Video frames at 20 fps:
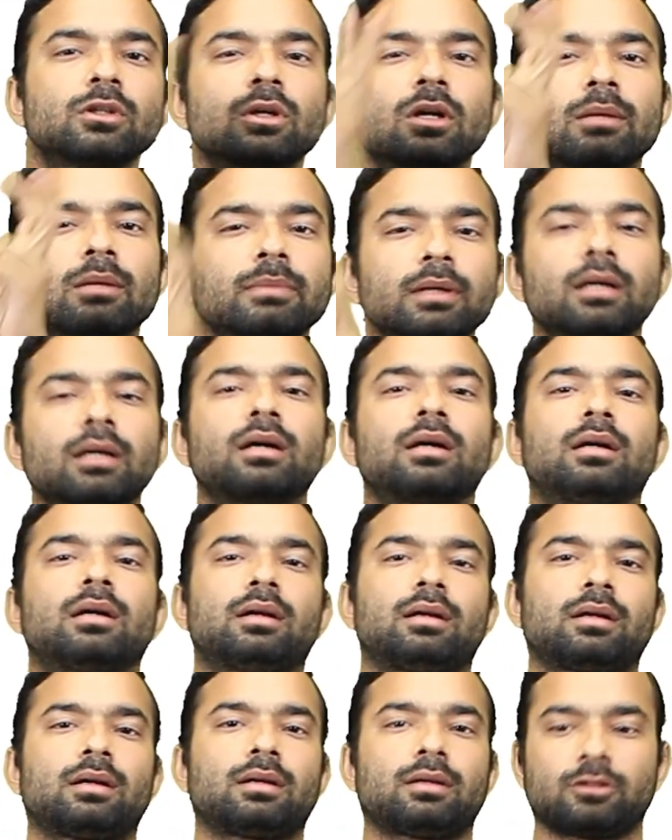predict how
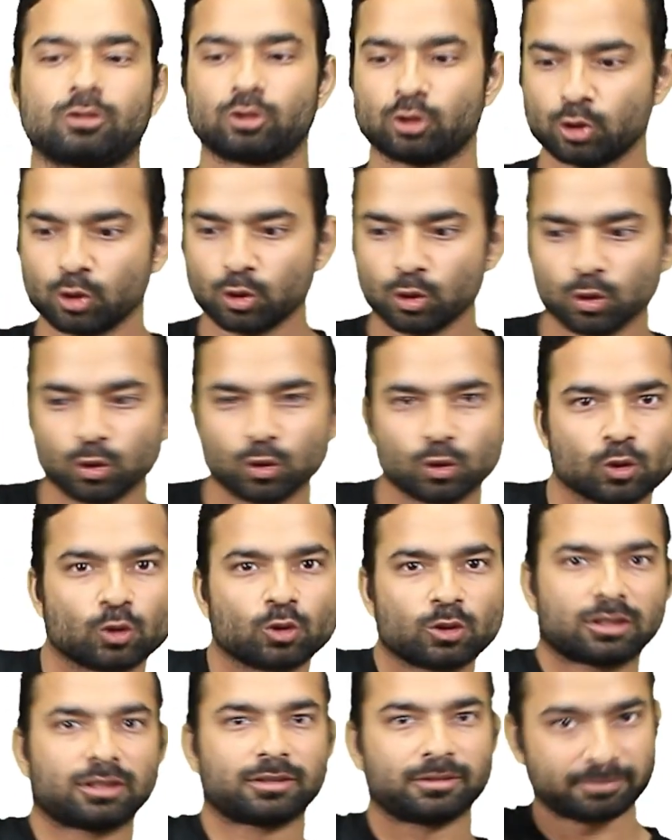much water
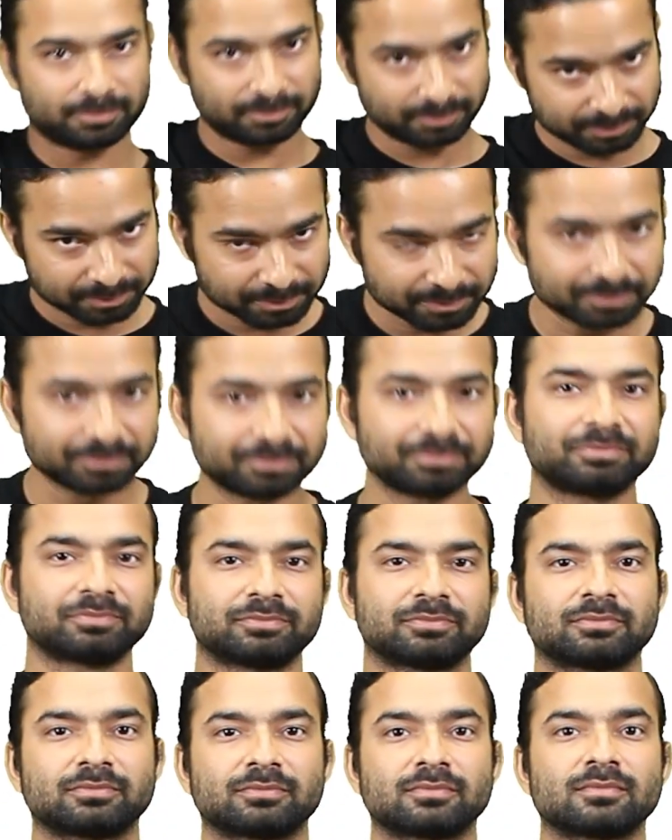you think the hydrogel
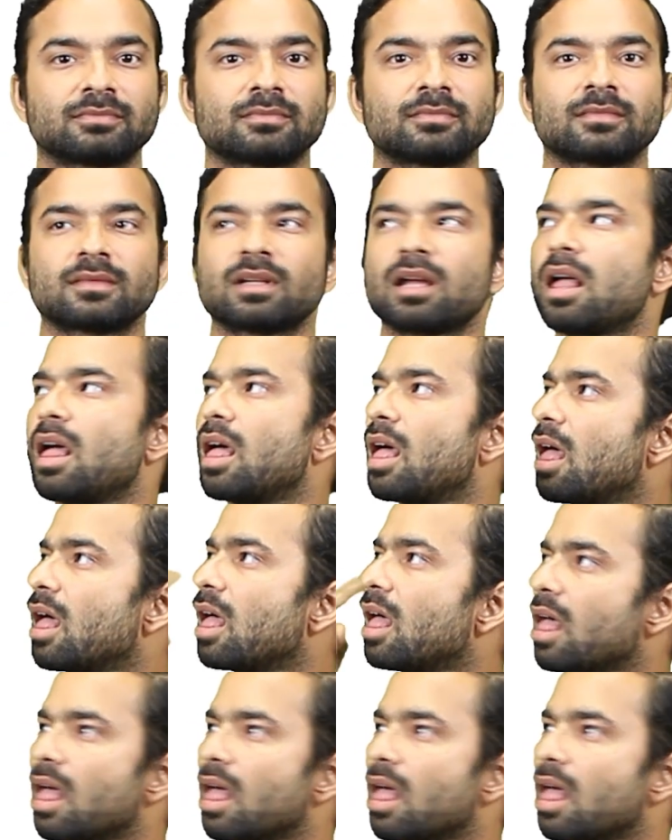samples may hold.